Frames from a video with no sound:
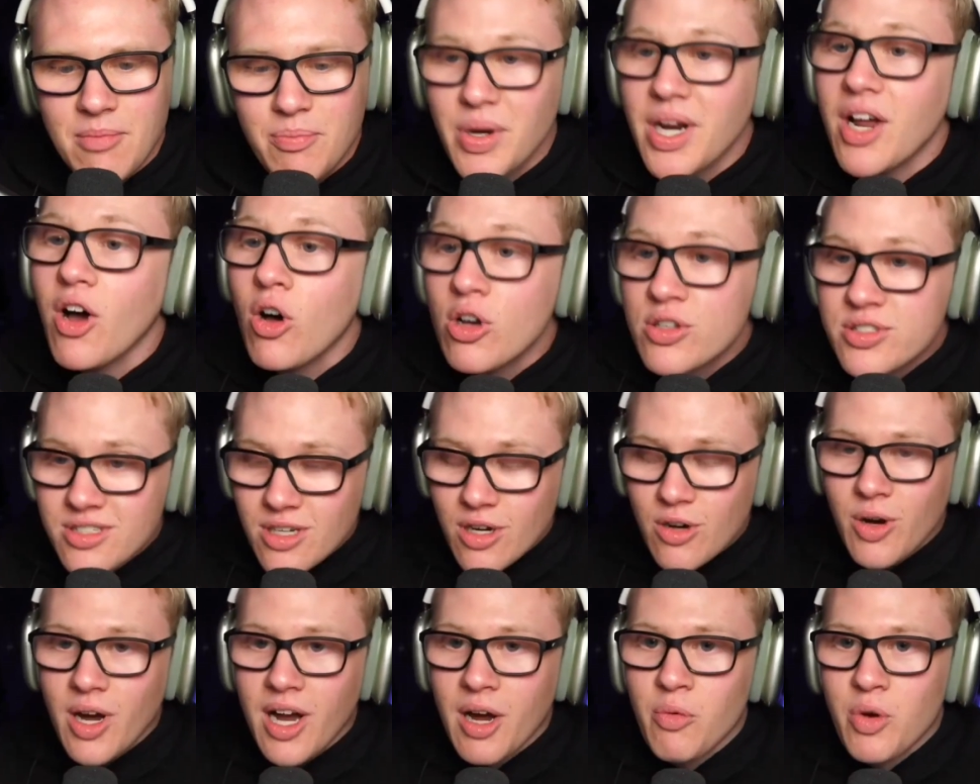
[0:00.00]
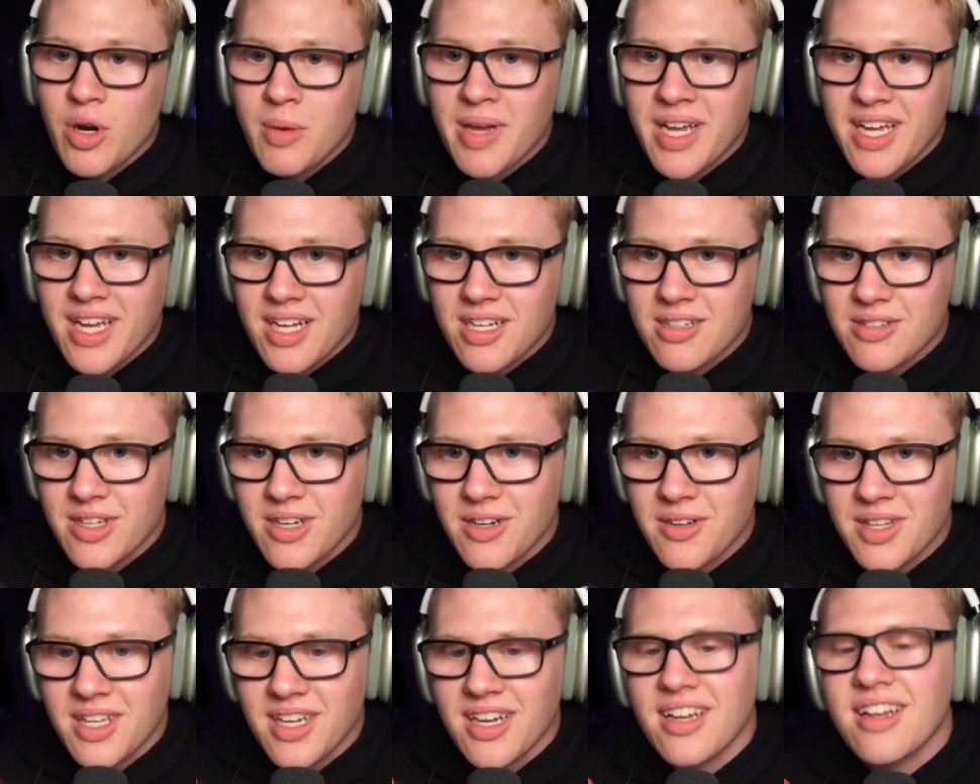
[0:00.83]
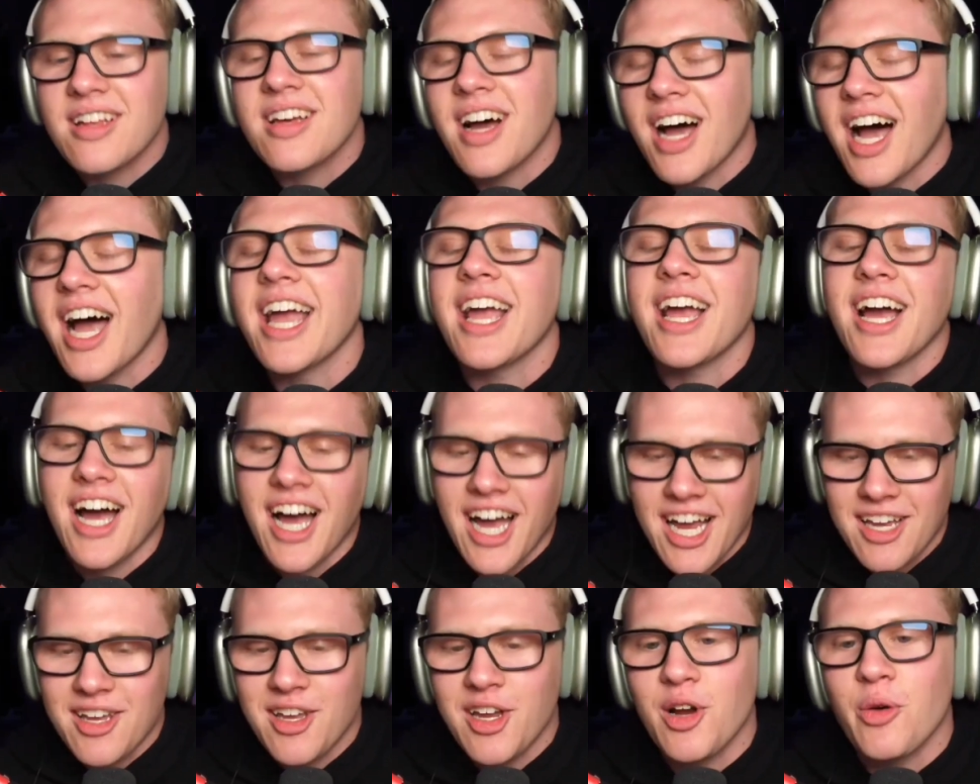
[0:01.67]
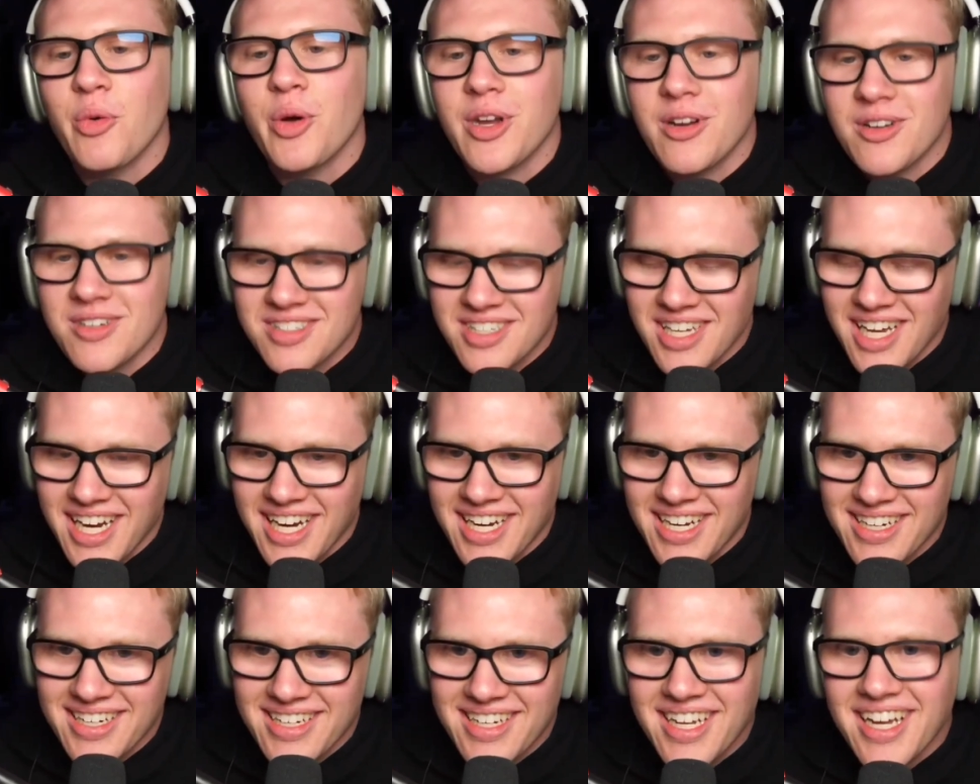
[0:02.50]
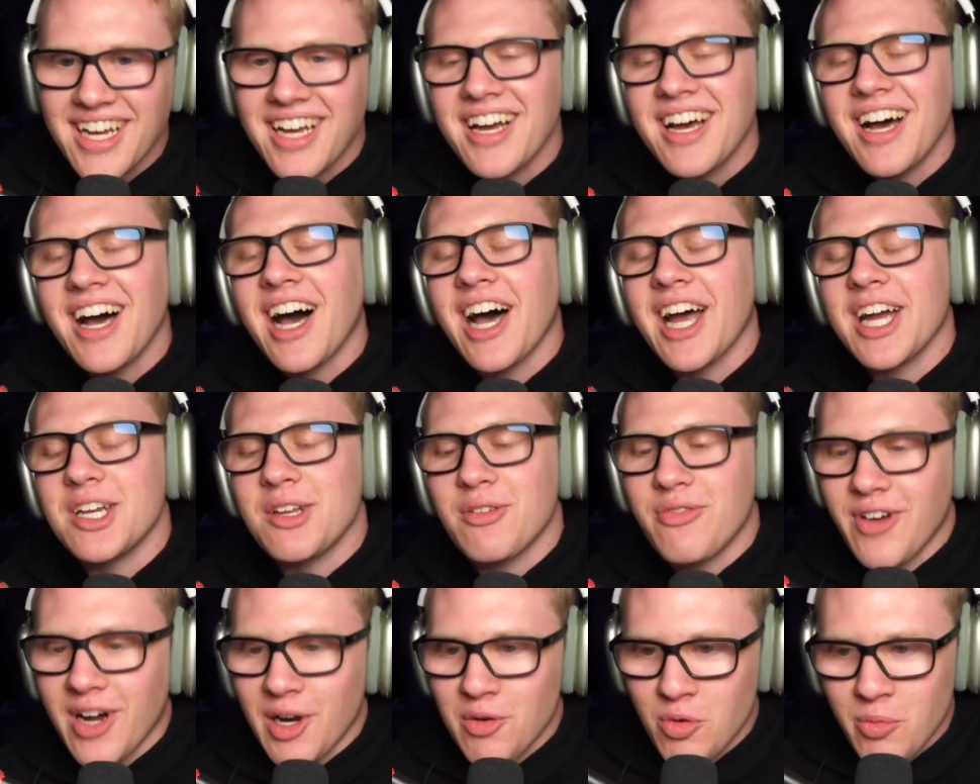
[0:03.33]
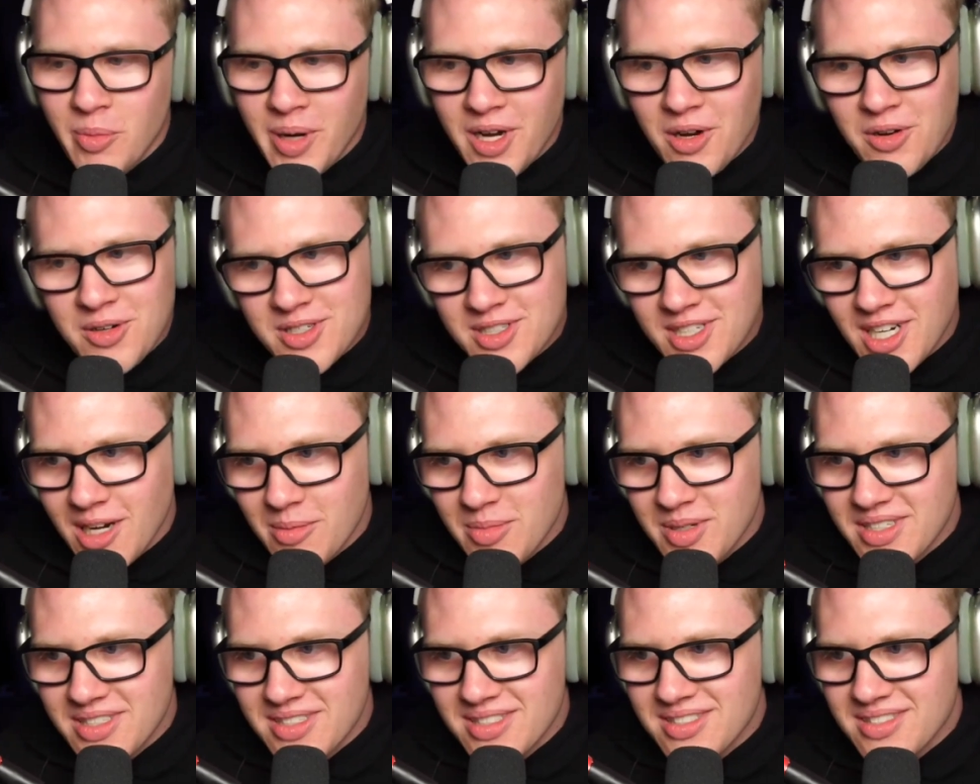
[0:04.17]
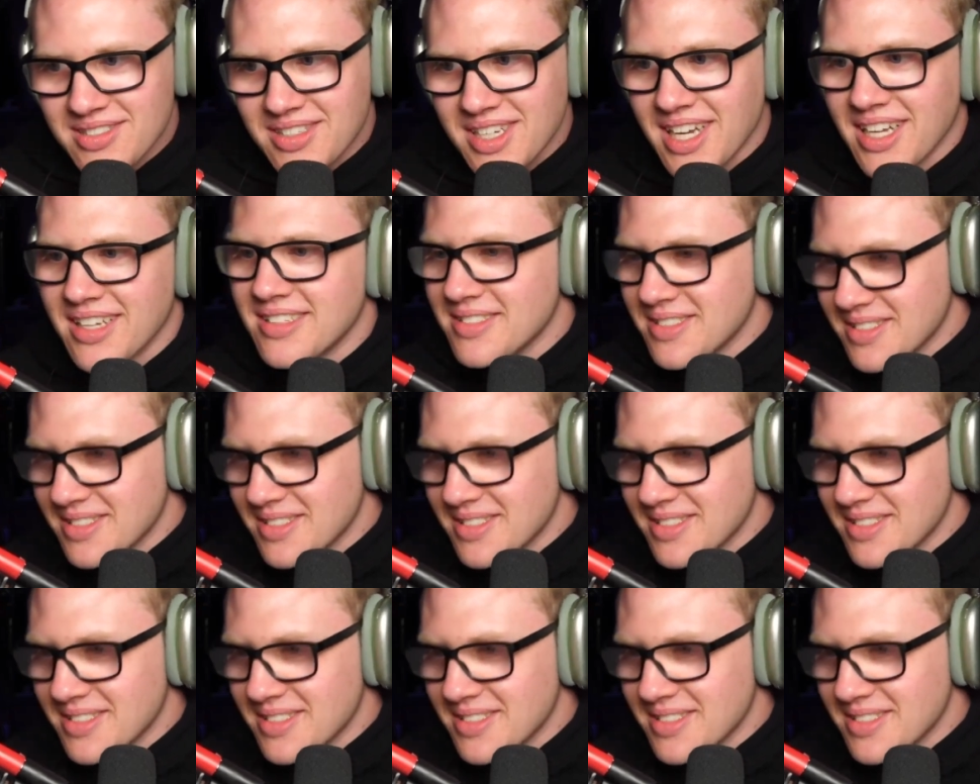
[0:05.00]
But also, I want to make it clear that I hear what you're saying. I define what my own job is, and